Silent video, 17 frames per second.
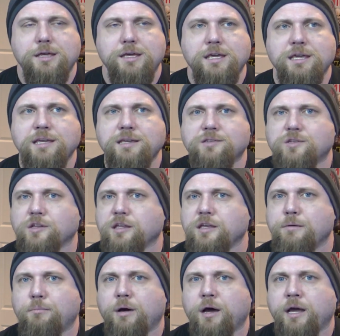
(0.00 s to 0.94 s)

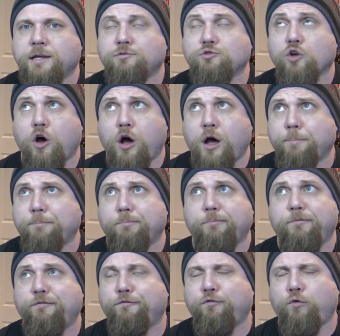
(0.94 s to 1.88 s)
Easily in my
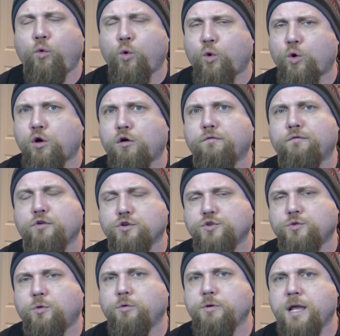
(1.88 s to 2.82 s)
top four
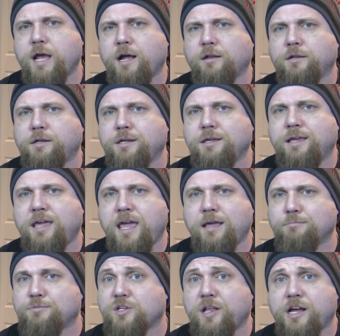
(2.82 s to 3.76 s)
virtual reality
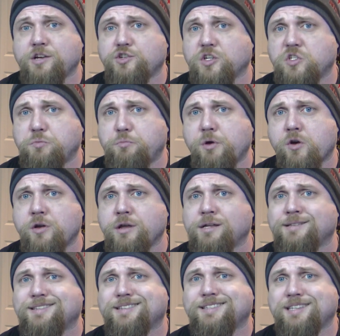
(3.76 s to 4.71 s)
game slash
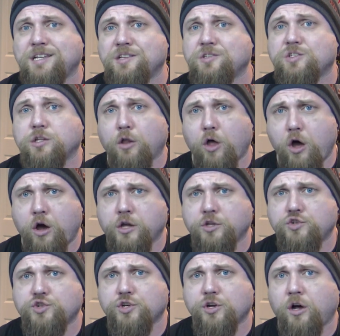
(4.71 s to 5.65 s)
experience since
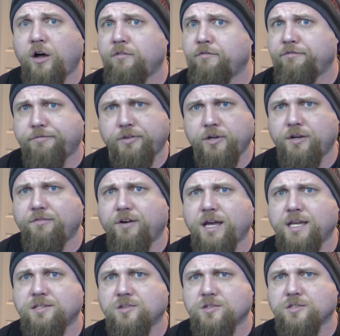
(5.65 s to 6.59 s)
launch of the
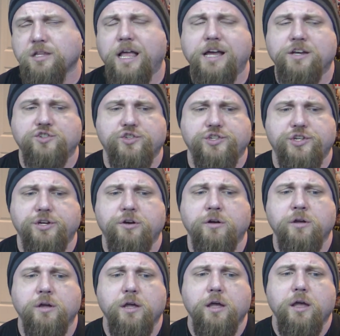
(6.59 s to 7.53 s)
devices last year.